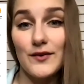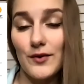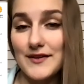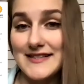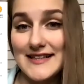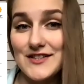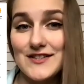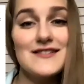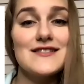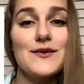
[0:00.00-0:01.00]
all the
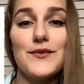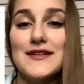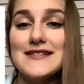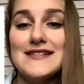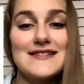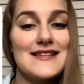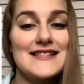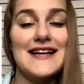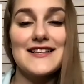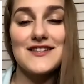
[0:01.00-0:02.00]
sections. So this is the
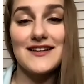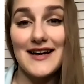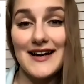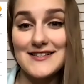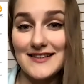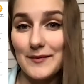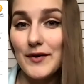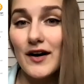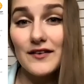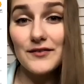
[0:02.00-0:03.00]
section I actually am
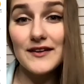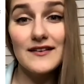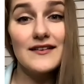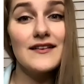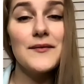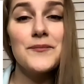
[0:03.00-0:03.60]
confident